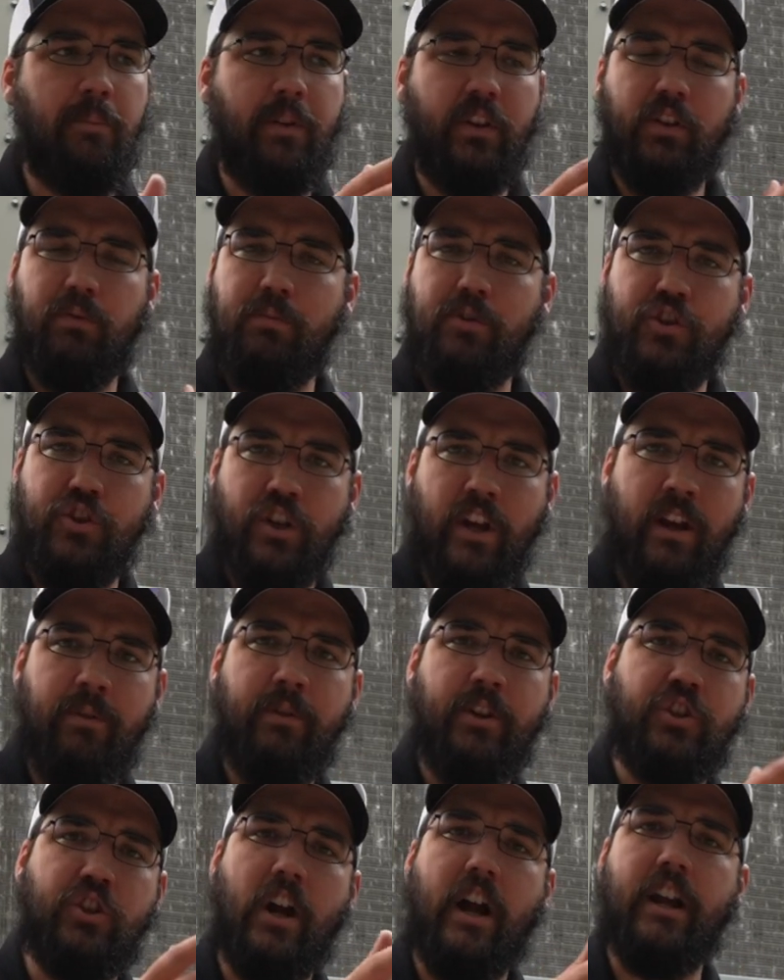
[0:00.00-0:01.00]
this machine
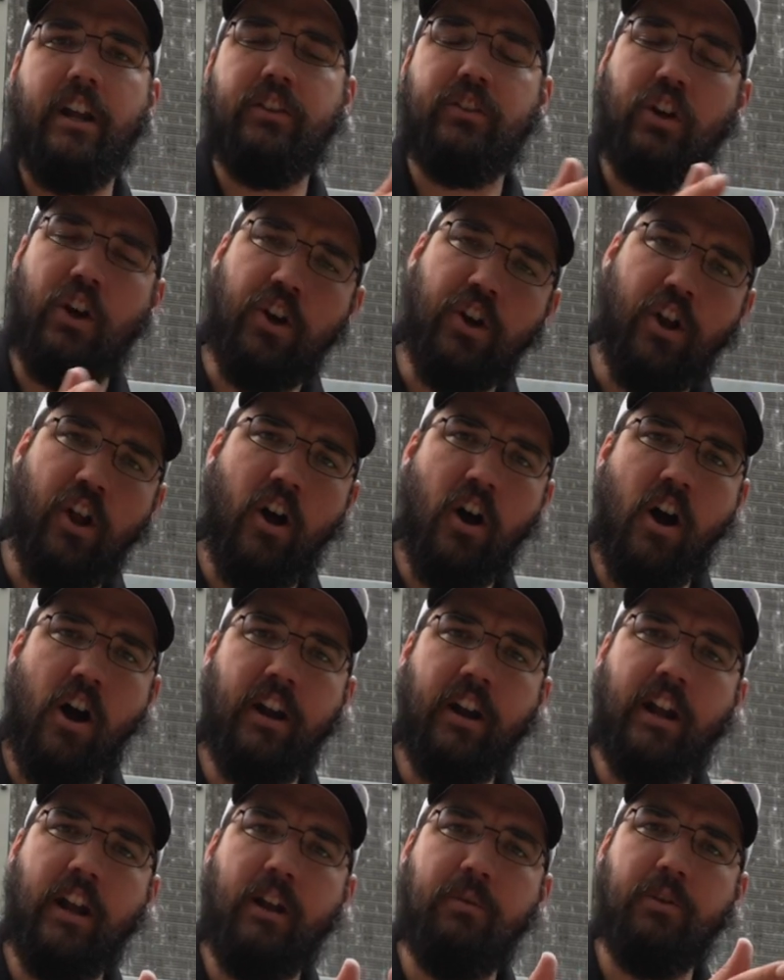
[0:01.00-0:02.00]
would try to turn
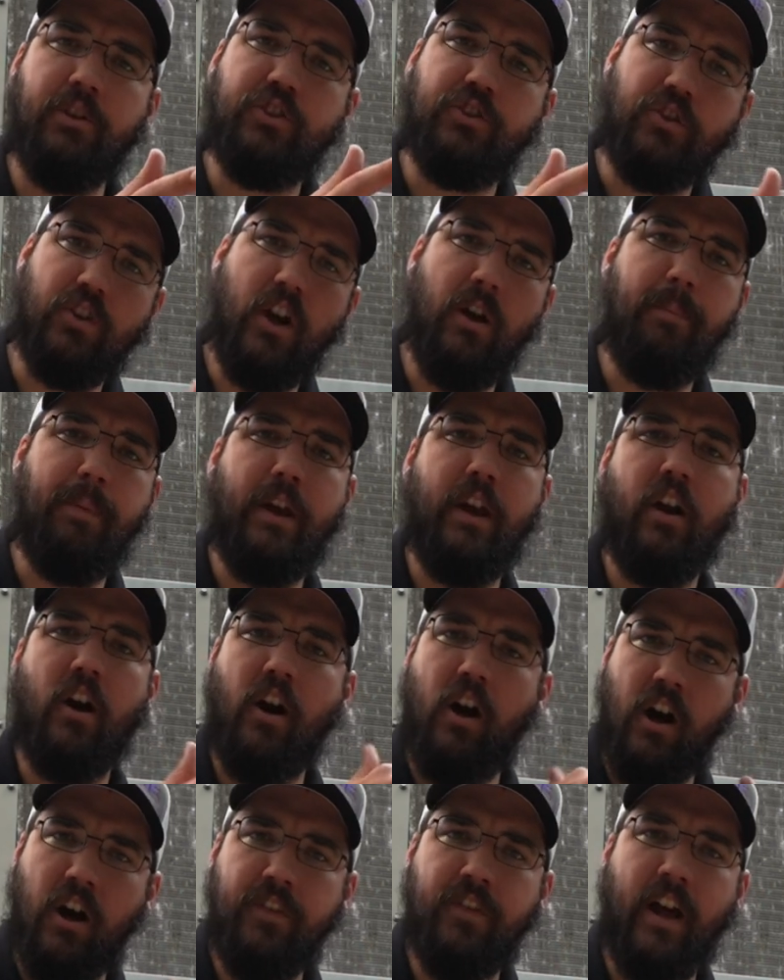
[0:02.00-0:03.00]
on and it was tripping
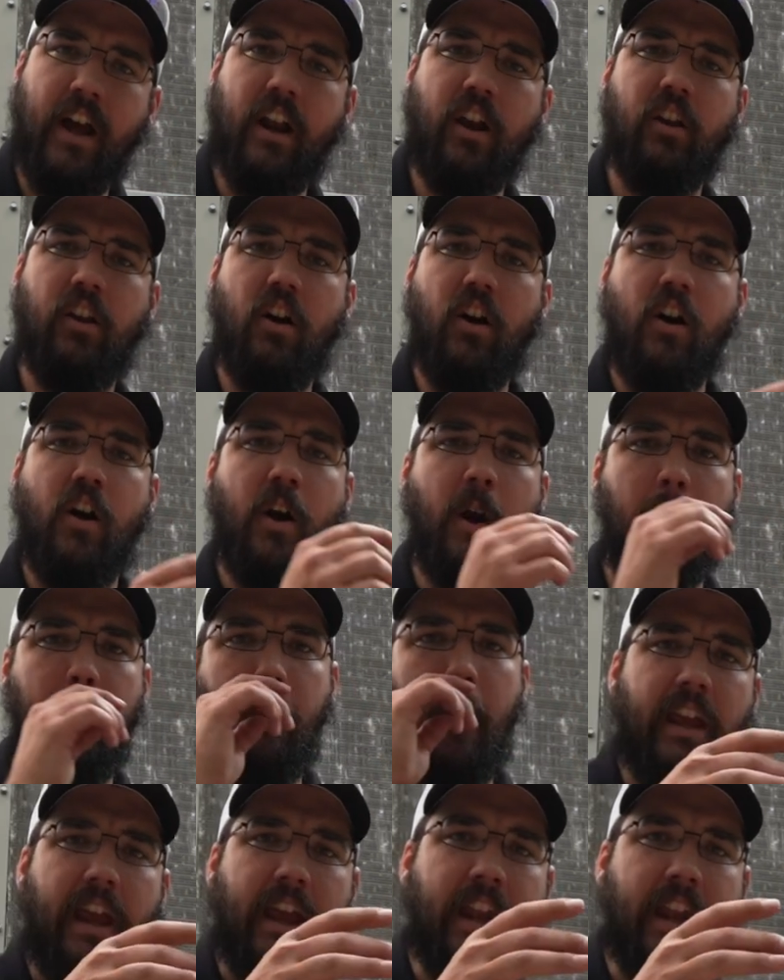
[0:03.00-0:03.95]
on that alarm